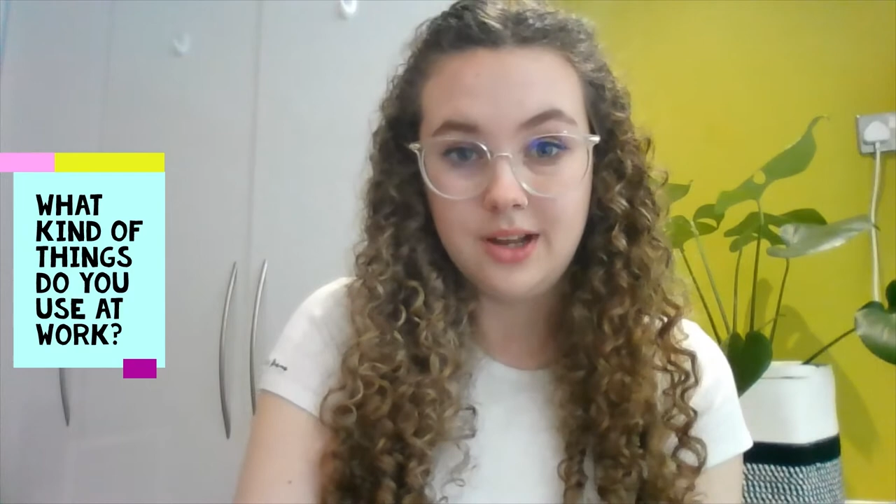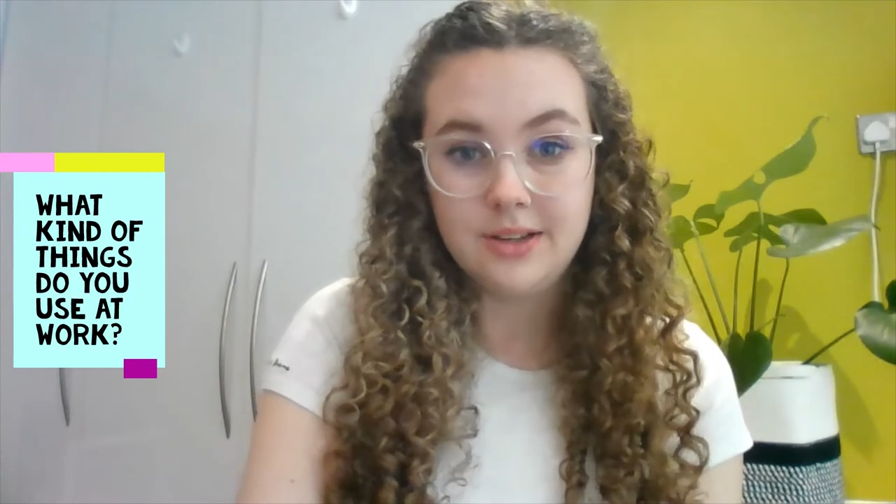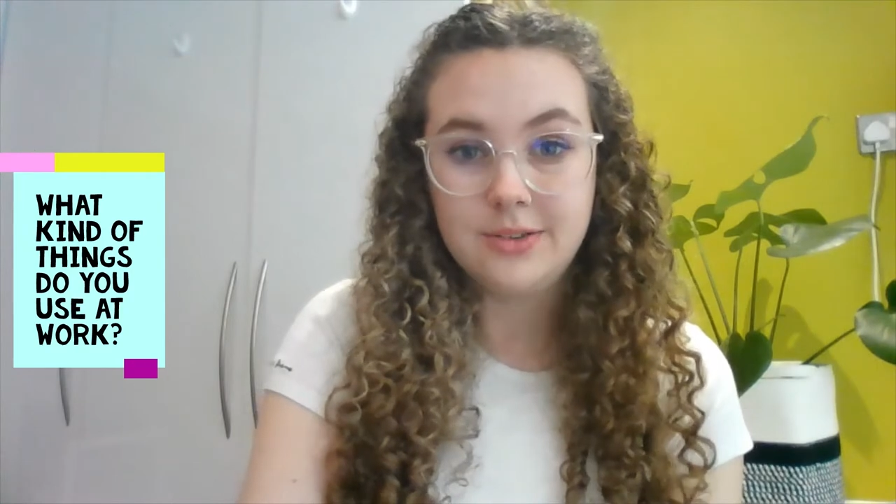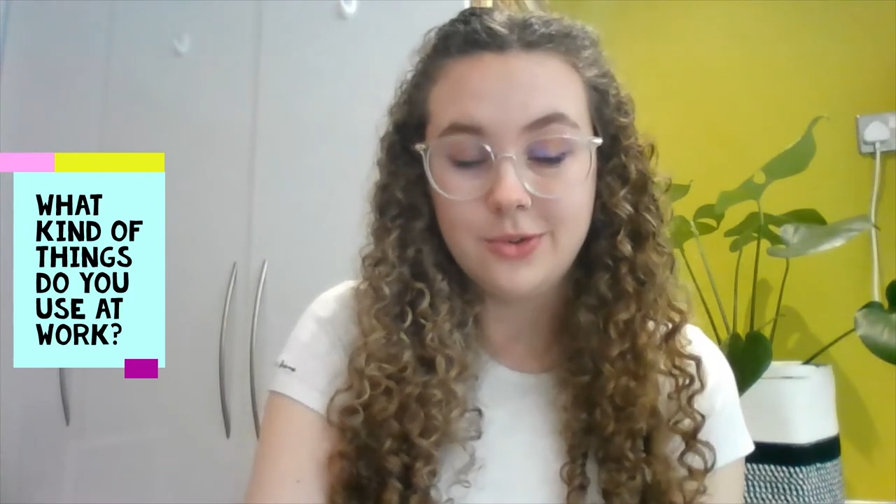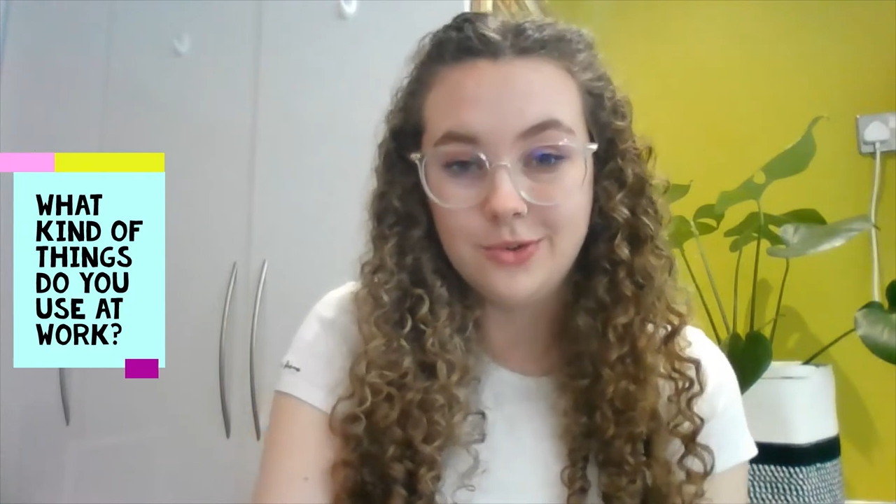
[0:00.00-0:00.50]

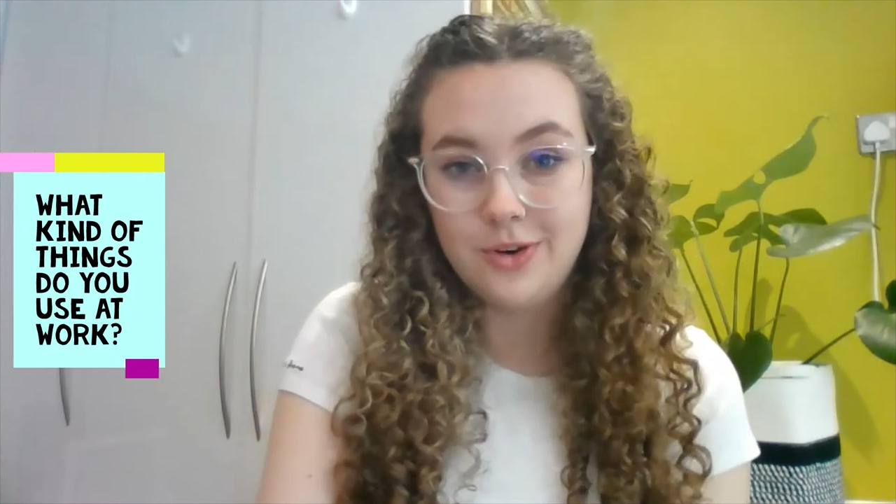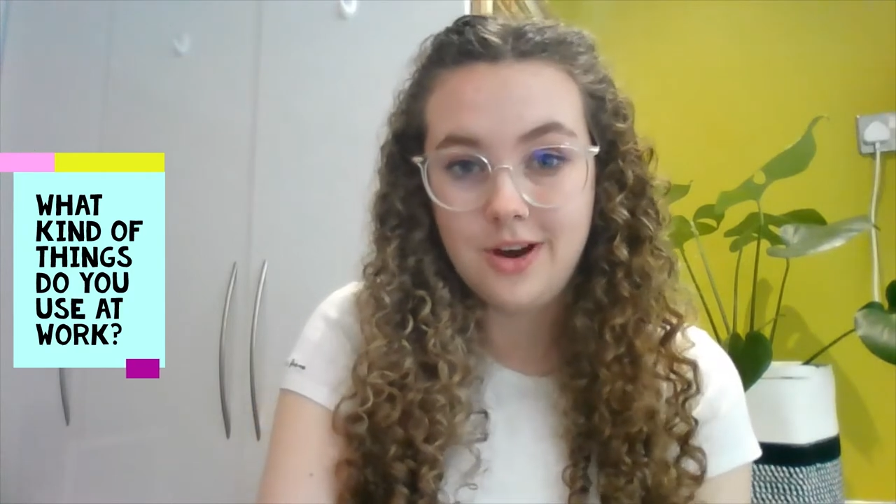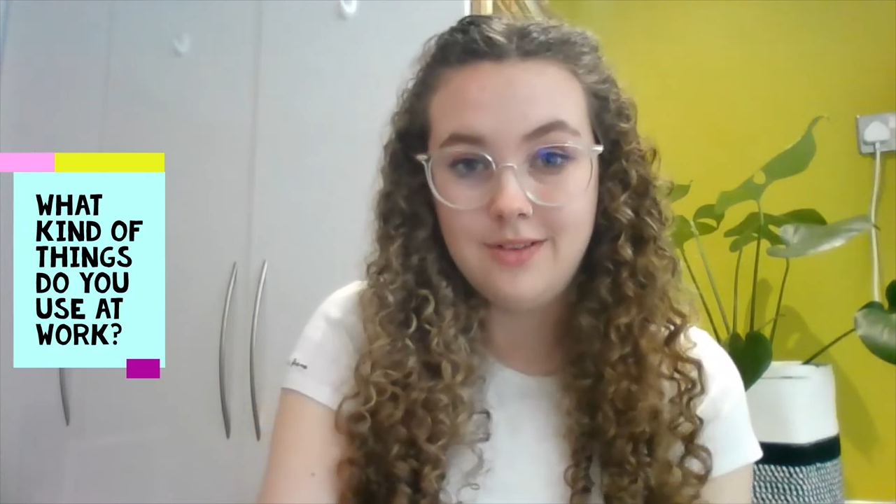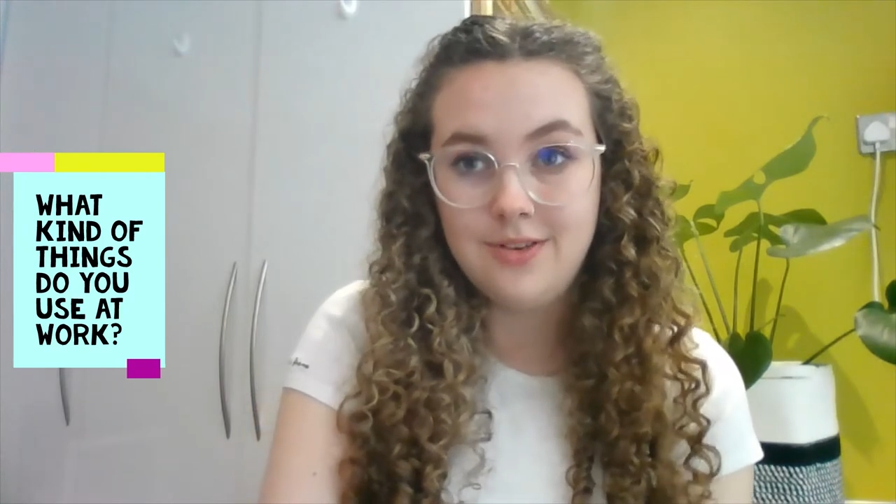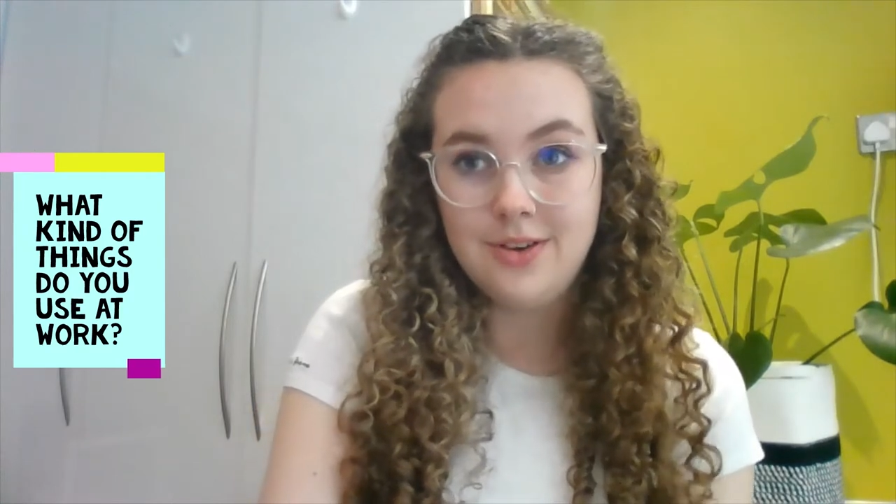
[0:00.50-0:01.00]
like
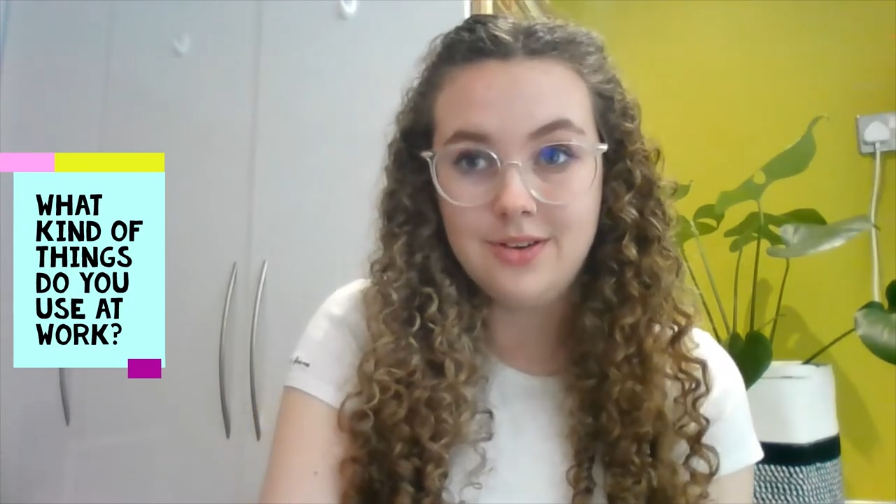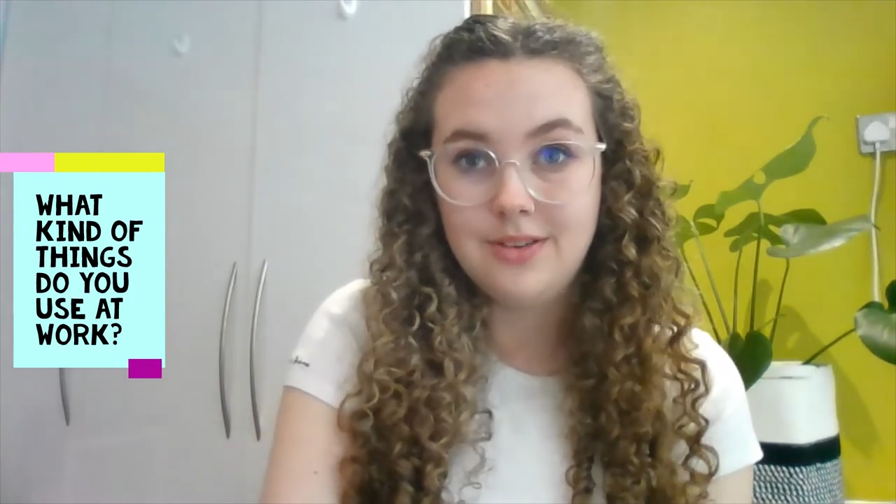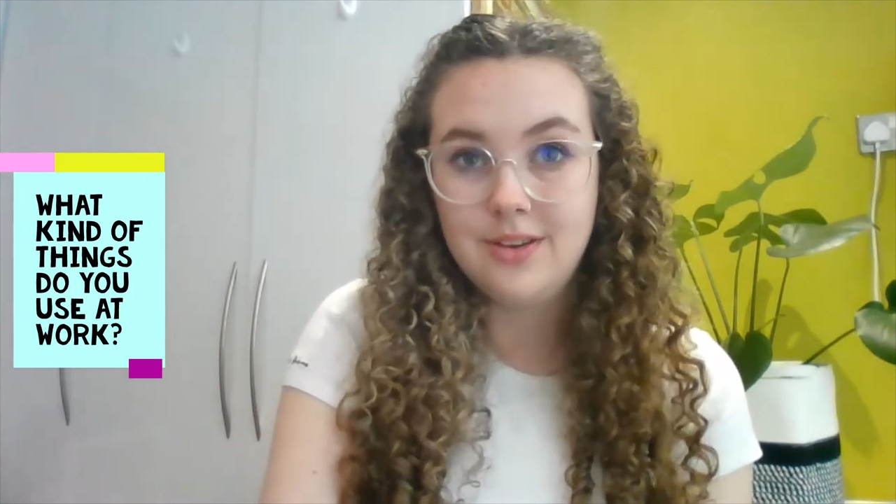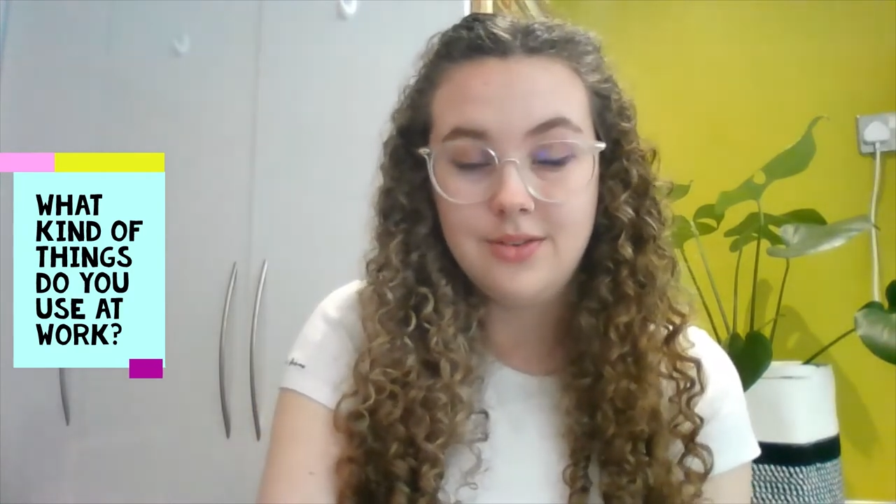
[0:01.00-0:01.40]
screwdrivers